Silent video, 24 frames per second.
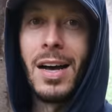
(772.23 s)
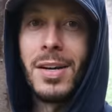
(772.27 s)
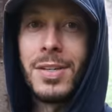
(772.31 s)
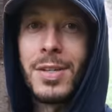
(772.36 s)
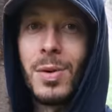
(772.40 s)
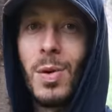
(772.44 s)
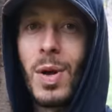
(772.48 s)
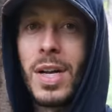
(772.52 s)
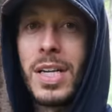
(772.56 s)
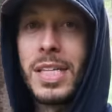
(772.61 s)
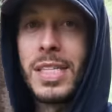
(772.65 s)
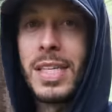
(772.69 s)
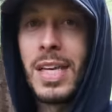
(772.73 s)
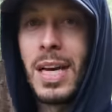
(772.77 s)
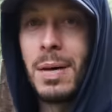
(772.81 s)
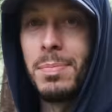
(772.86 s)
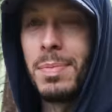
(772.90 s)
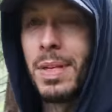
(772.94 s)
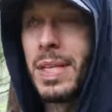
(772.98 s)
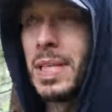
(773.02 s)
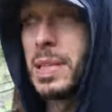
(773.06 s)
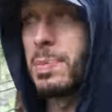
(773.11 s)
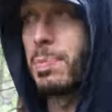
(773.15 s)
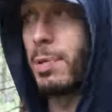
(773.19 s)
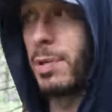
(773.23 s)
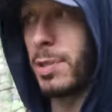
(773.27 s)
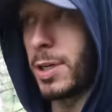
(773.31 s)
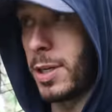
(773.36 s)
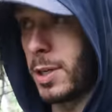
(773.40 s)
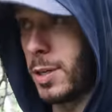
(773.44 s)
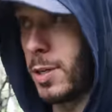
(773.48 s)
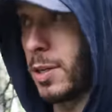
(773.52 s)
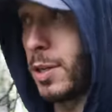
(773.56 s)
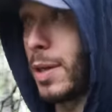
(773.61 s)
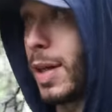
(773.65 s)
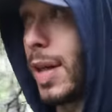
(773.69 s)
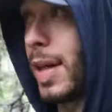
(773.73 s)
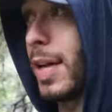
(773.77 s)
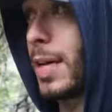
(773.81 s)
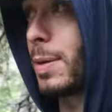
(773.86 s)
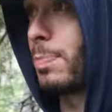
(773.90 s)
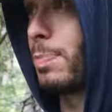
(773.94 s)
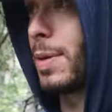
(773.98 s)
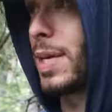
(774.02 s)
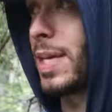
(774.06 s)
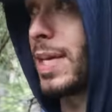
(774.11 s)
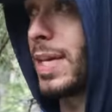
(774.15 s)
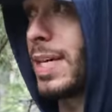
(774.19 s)
I also wanted to come to this particular
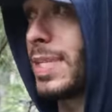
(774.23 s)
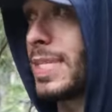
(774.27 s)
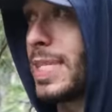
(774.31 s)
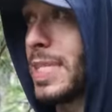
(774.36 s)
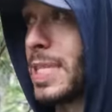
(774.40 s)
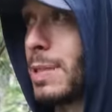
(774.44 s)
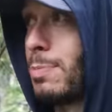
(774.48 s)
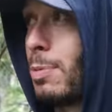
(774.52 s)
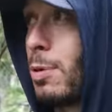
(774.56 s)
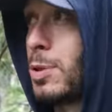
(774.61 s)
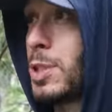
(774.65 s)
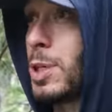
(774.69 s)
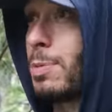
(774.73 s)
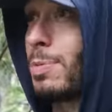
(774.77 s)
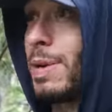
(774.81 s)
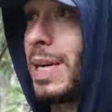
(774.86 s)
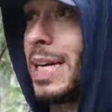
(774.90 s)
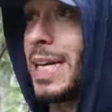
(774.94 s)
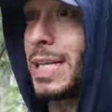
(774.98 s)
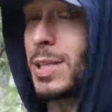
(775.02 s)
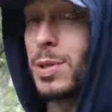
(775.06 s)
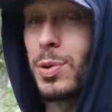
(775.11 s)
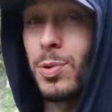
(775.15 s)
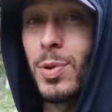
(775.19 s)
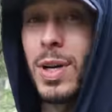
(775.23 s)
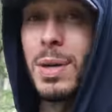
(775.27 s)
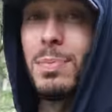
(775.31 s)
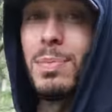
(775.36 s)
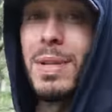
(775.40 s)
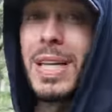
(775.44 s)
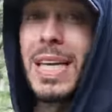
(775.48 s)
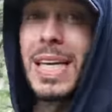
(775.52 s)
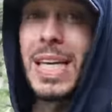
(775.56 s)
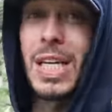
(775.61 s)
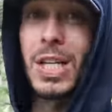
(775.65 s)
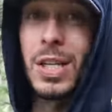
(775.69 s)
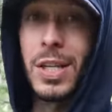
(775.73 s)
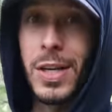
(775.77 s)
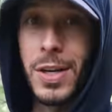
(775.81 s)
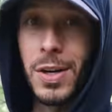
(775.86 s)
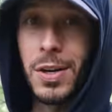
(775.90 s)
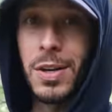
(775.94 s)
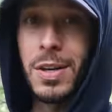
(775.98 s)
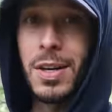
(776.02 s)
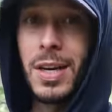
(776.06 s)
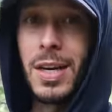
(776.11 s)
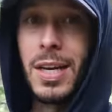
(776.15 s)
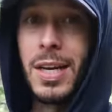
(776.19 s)
lake because it's supposed to be extremely
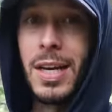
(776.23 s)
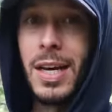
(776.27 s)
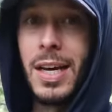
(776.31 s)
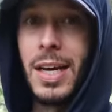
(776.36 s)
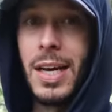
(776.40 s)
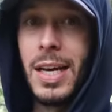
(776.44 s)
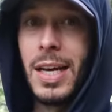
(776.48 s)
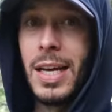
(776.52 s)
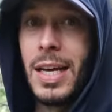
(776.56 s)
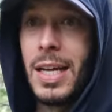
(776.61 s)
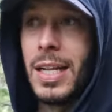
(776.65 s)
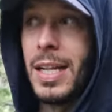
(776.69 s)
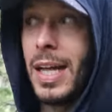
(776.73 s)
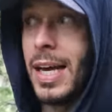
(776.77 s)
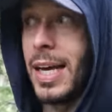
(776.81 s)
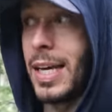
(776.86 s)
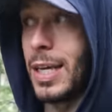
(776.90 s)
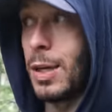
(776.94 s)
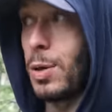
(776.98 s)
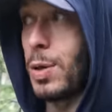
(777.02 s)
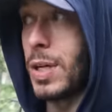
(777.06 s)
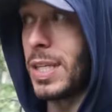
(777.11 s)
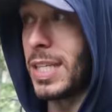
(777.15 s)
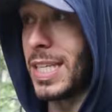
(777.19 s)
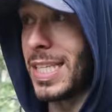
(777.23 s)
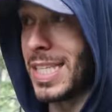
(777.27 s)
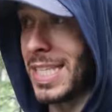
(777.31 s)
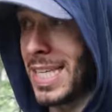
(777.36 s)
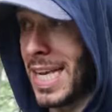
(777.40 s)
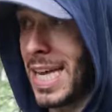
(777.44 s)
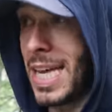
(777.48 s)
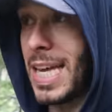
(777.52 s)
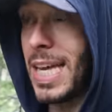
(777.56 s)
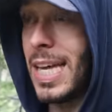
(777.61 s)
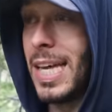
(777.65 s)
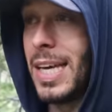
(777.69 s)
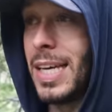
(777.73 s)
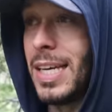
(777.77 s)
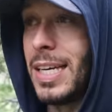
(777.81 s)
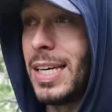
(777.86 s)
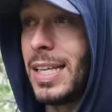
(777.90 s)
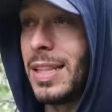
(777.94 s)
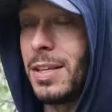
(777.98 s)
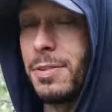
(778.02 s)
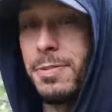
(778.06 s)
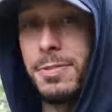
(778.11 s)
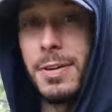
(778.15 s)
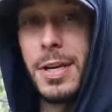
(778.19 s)
clear. Like you can see
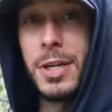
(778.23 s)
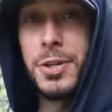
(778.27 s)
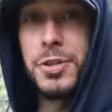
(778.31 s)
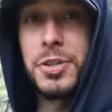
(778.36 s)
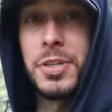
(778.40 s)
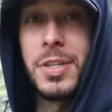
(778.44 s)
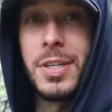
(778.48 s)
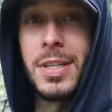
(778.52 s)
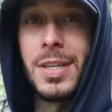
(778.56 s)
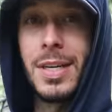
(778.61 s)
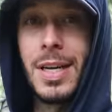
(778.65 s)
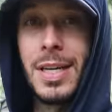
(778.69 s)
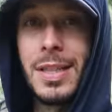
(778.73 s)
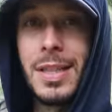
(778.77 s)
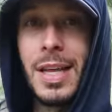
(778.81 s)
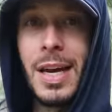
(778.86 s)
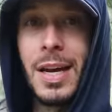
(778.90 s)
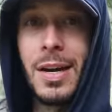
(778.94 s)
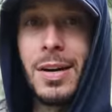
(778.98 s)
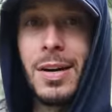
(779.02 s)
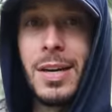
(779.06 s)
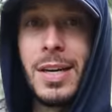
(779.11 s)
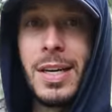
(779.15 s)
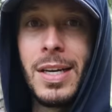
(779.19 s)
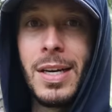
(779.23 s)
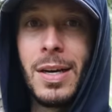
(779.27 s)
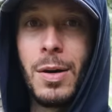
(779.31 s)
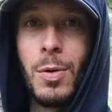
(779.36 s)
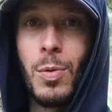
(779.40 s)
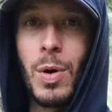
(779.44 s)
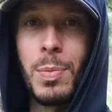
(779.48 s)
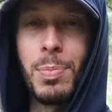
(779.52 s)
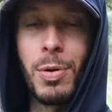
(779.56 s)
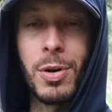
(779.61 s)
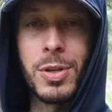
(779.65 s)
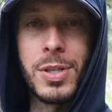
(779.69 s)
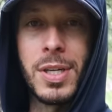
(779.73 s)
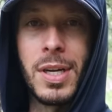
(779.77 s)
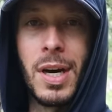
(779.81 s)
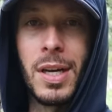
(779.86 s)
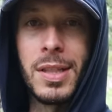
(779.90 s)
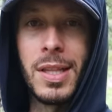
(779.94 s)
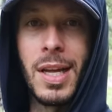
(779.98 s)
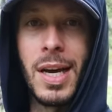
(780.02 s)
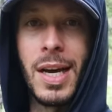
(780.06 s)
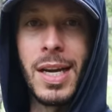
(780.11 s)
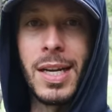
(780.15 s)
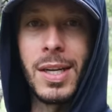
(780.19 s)
the fish in there. One person
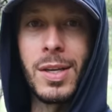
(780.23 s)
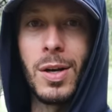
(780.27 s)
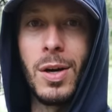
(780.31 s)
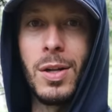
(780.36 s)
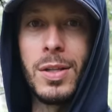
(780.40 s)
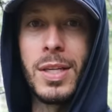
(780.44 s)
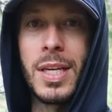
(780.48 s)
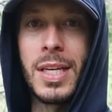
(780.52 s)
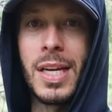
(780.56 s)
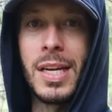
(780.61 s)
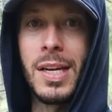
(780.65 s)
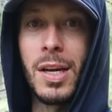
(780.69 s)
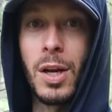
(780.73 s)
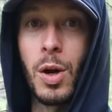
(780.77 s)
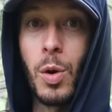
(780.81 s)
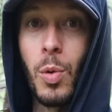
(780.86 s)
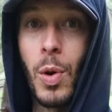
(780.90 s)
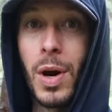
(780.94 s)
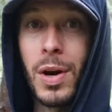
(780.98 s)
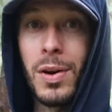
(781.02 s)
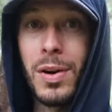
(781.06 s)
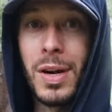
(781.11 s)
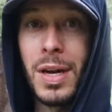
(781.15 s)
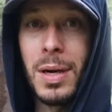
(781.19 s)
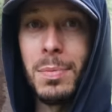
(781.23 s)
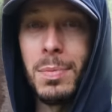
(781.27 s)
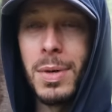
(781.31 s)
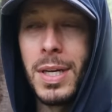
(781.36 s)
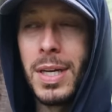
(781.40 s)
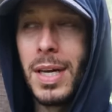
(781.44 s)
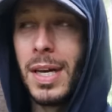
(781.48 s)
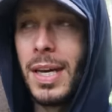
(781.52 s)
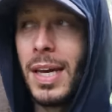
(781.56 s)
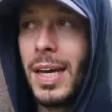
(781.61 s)
online called it an aquarium,